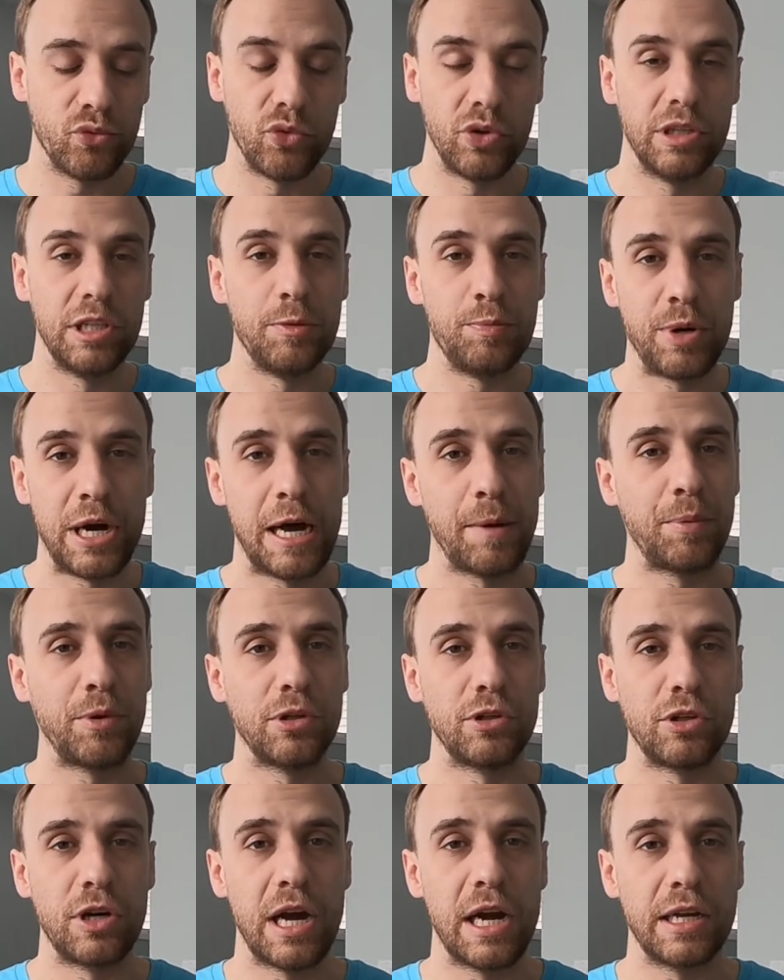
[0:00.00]
really
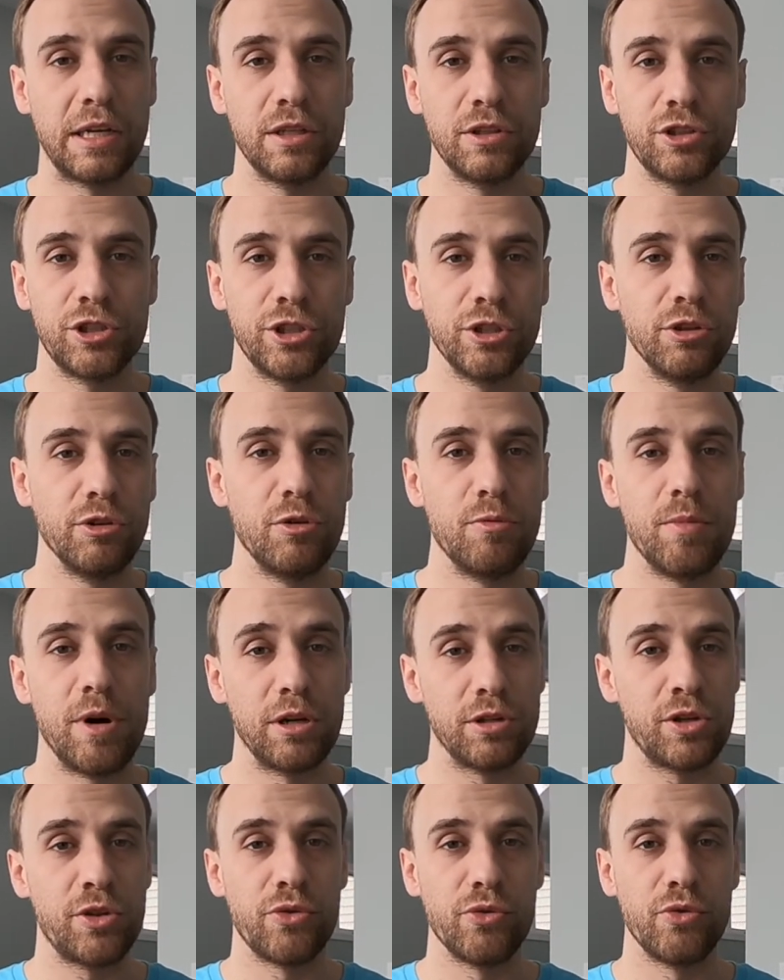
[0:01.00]
popular hiking shoe
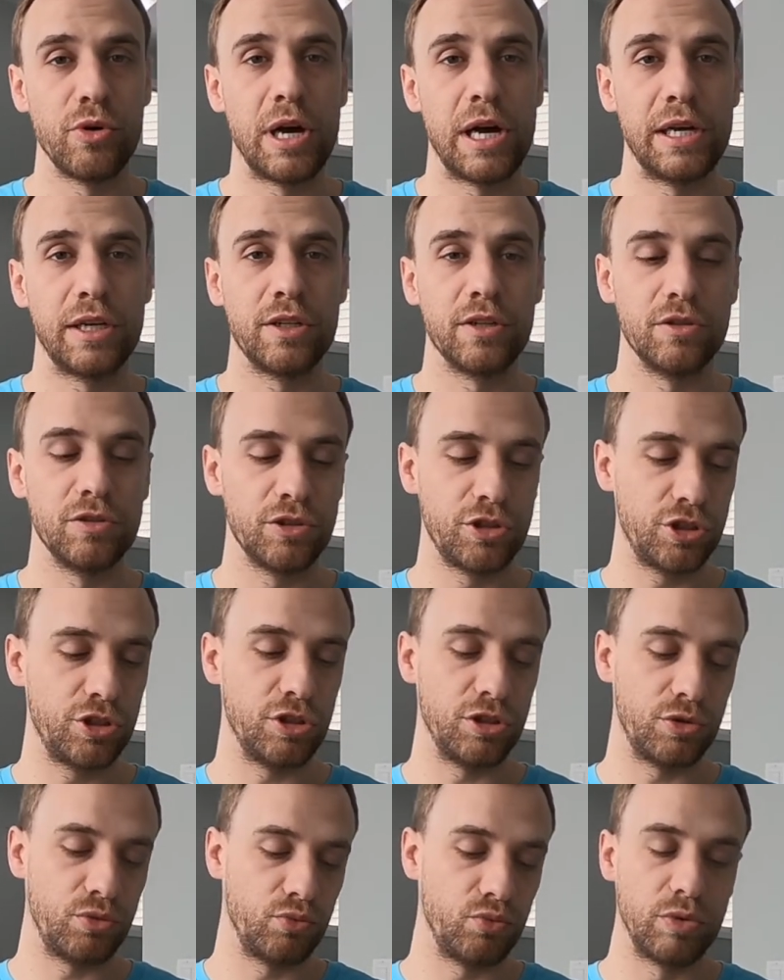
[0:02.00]
amongst through hikers,
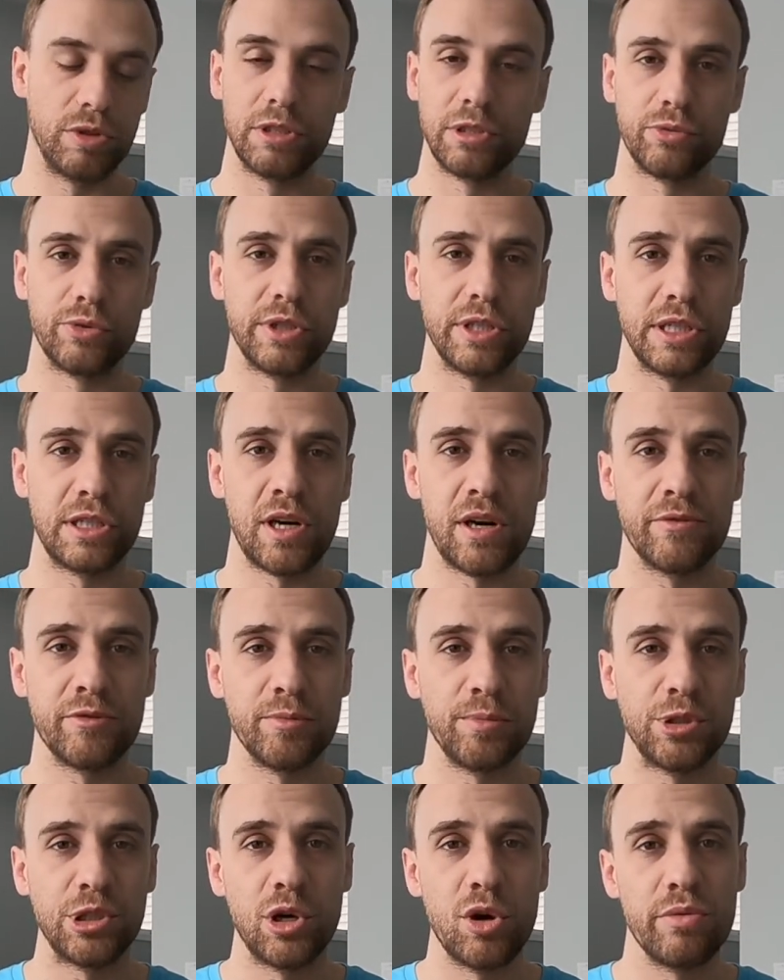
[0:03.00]
just really, really
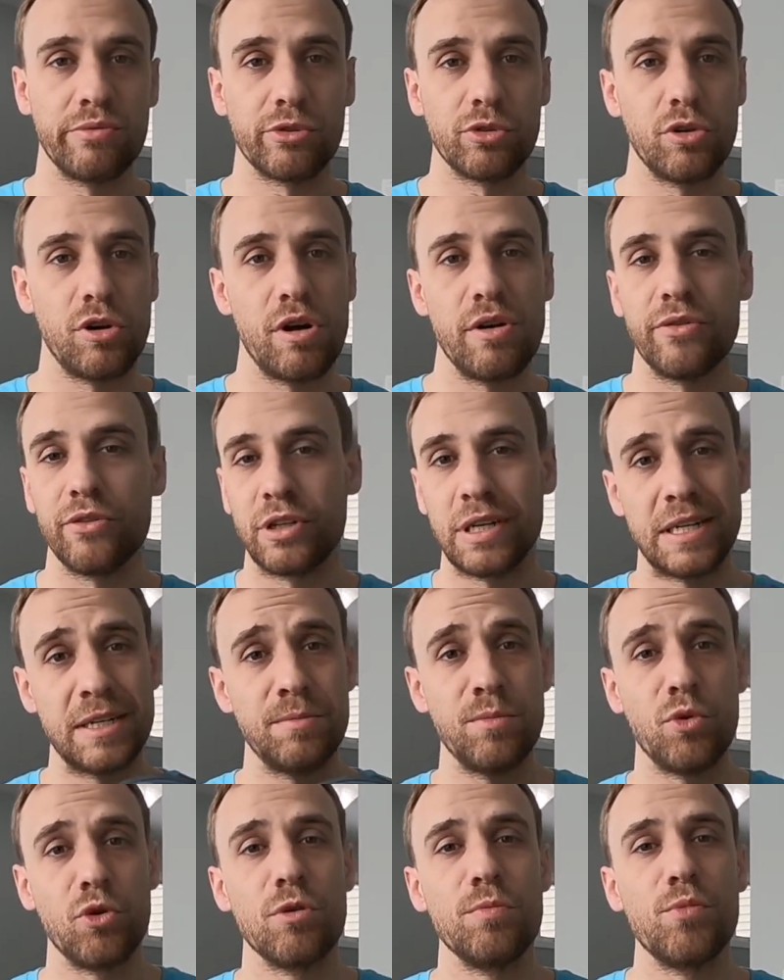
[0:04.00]
comfortable overall. They're
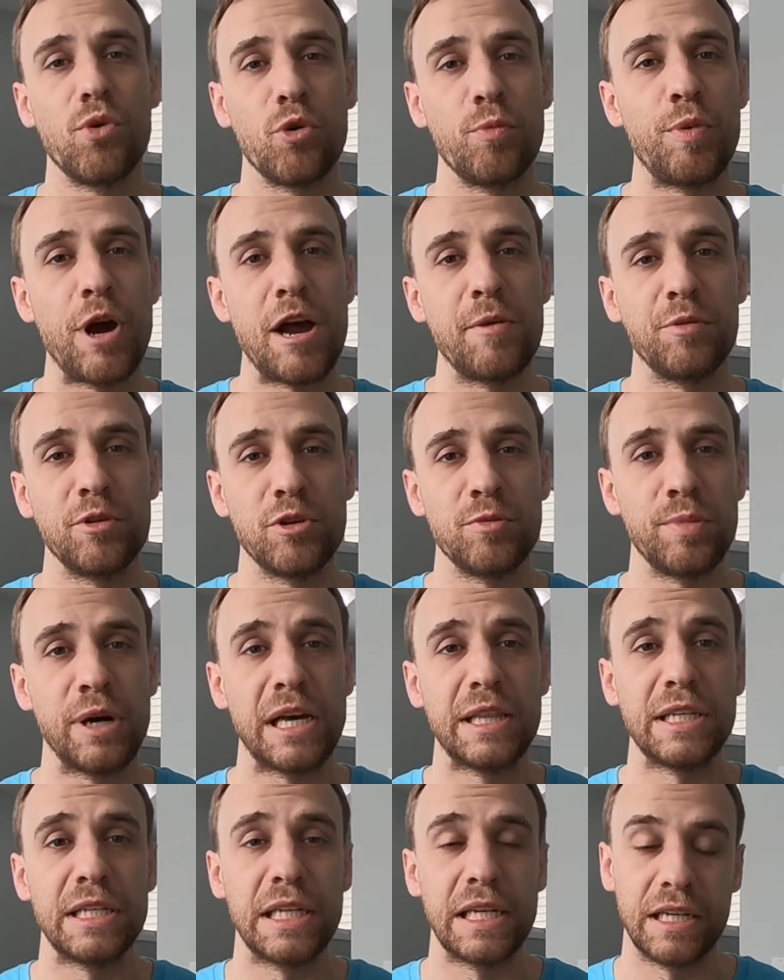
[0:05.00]
getting more and more popular
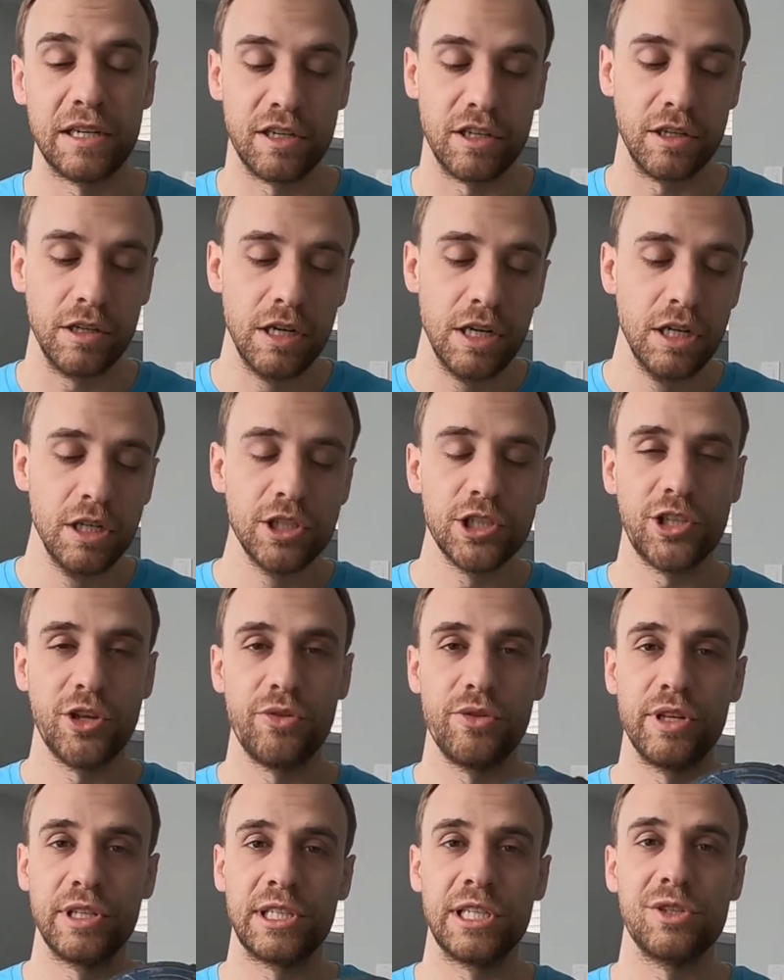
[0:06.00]
by the year. So
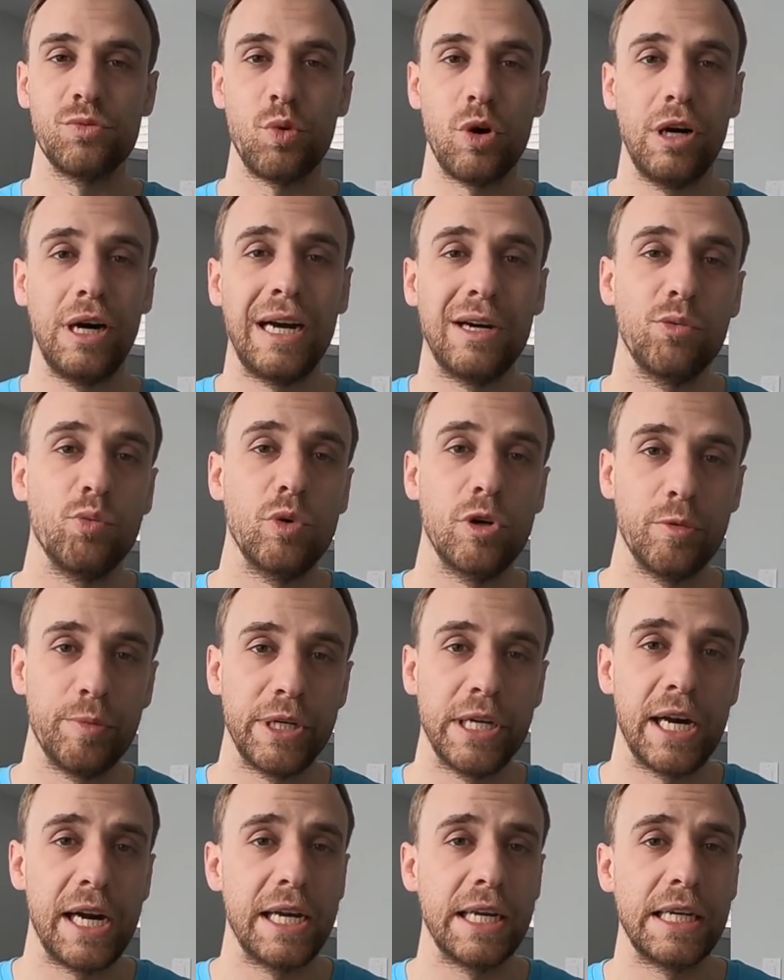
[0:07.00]
this is what I will
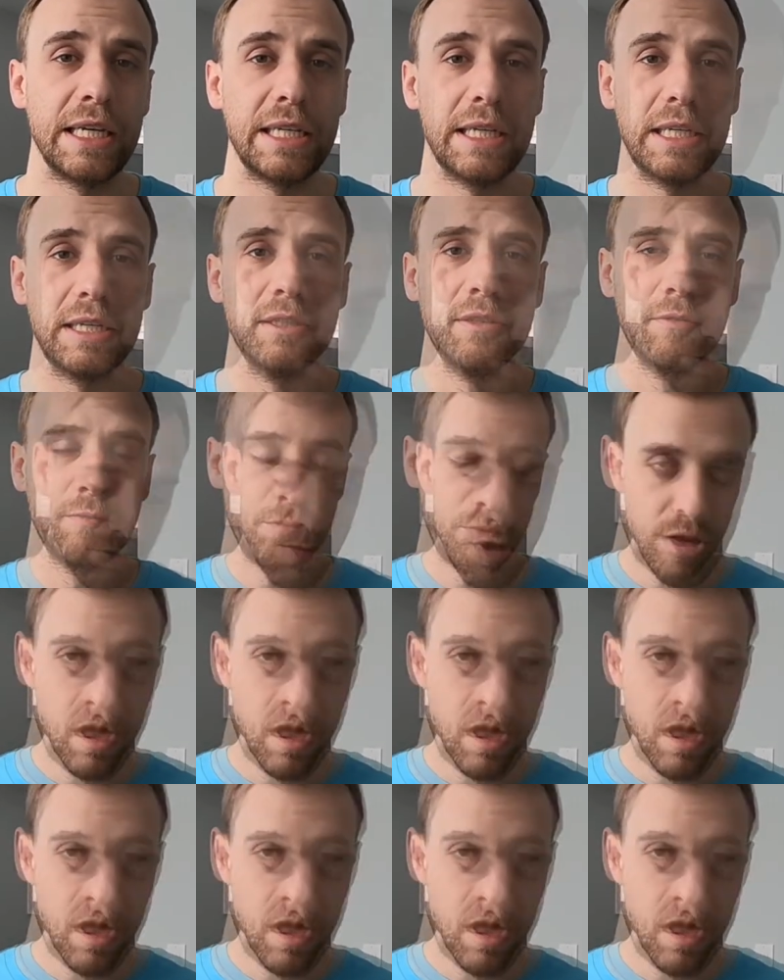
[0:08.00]
be hiking in.